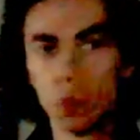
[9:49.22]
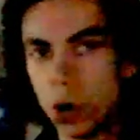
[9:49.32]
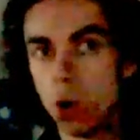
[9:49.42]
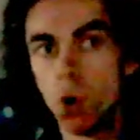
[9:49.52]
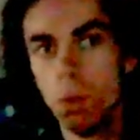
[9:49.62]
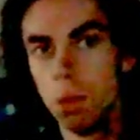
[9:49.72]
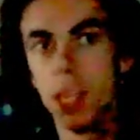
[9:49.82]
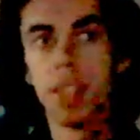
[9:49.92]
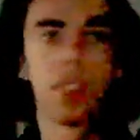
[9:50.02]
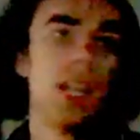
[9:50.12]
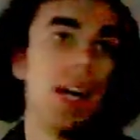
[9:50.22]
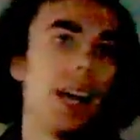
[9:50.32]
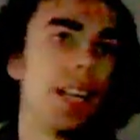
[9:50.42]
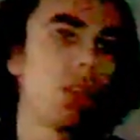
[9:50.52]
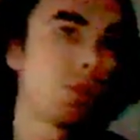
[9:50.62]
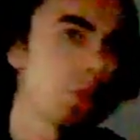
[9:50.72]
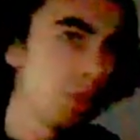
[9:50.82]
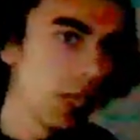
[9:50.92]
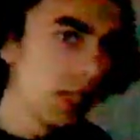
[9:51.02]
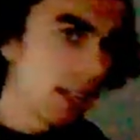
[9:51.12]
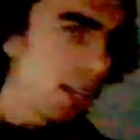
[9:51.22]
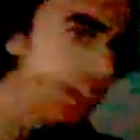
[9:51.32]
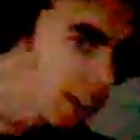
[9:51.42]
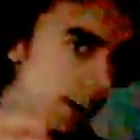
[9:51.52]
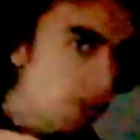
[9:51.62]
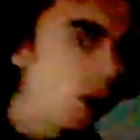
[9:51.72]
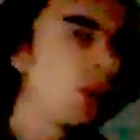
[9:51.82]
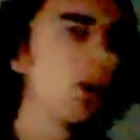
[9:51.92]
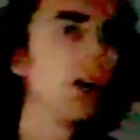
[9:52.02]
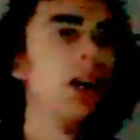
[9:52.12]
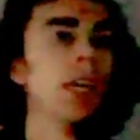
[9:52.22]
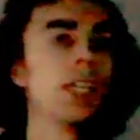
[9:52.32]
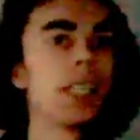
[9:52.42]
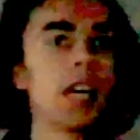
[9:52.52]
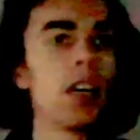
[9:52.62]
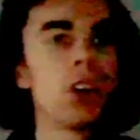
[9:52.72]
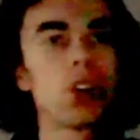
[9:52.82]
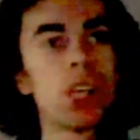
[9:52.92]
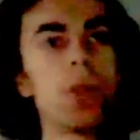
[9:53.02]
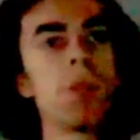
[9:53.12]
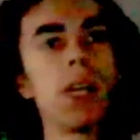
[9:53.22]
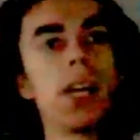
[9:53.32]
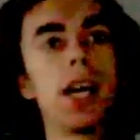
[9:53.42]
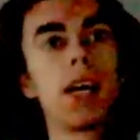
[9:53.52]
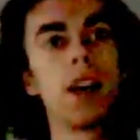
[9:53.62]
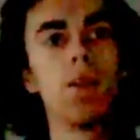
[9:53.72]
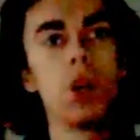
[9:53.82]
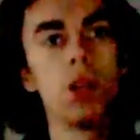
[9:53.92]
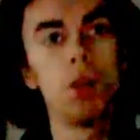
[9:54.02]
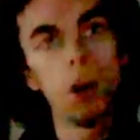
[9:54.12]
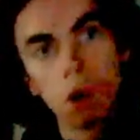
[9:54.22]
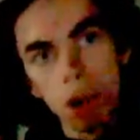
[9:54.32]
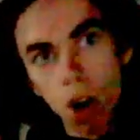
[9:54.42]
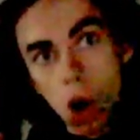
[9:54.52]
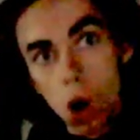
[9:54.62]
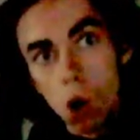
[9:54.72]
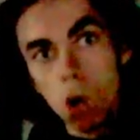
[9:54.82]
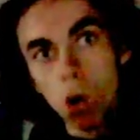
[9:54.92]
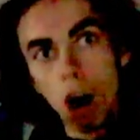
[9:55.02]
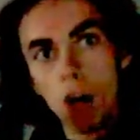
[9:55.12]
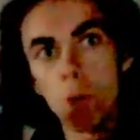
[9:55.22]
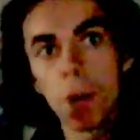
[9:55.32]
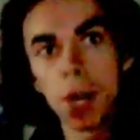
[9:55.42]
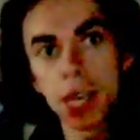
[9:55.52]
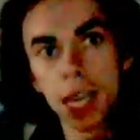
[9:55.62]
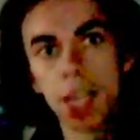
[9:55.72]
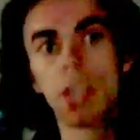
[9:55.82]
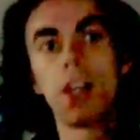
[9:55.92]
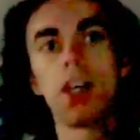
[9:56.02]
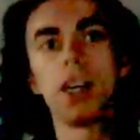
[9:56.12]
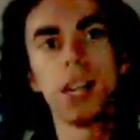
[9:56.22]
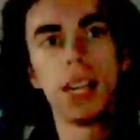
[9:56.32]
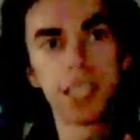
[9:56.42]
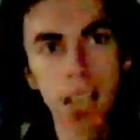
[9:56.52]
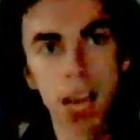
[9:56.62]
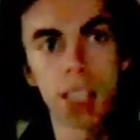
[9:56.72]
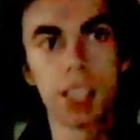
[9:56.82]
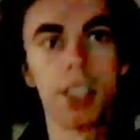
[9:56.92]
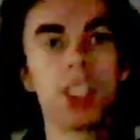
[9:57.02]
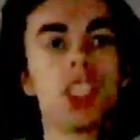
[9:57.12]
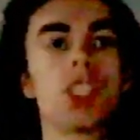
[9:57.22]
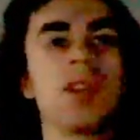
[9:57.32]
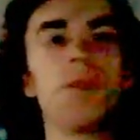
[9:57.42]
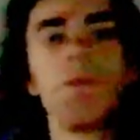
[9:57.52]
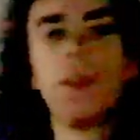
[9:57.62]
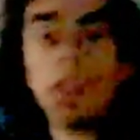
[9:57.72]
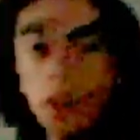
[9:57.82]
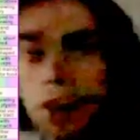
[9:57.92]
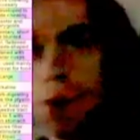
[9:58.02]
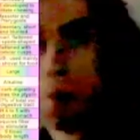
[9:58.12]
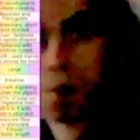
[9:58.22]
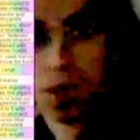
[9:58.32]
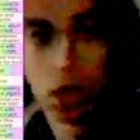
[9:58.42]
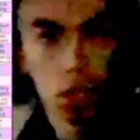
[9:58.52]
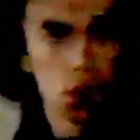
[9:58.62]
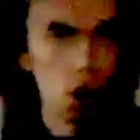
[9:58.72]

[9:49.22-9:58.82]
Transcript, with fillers: raw meat, and that meat in general stay something like a one whole a week in our intestines. There's